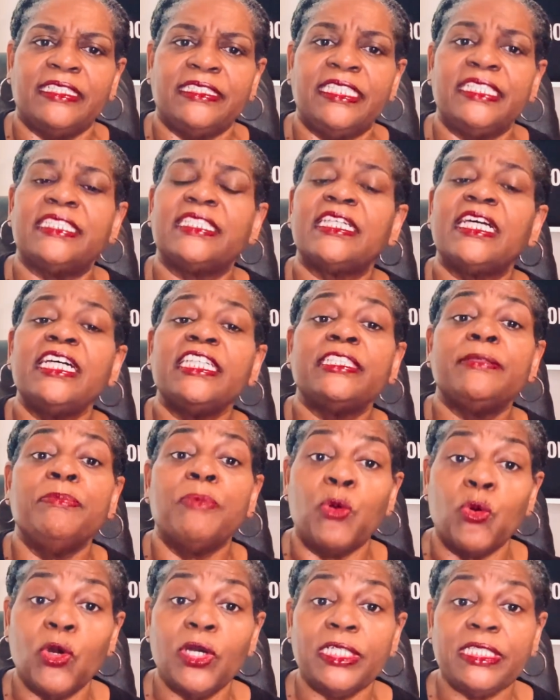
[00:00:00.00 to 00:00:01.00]
discuss
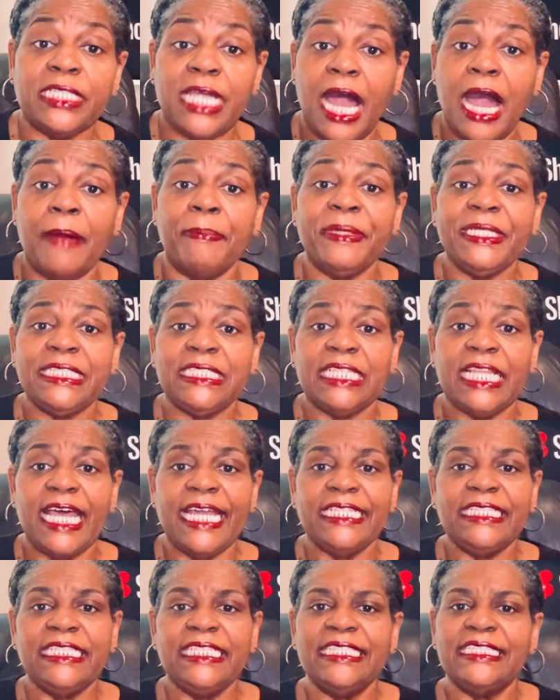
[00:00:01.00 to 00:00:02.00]
more topics
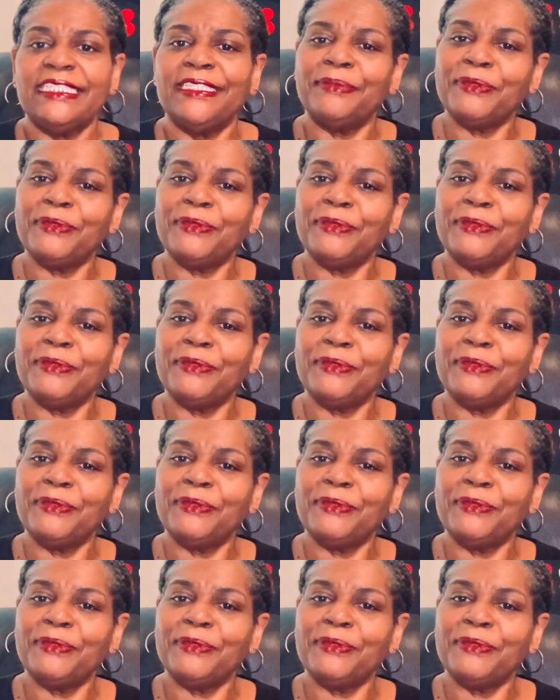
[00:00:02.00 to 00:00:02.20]
like this,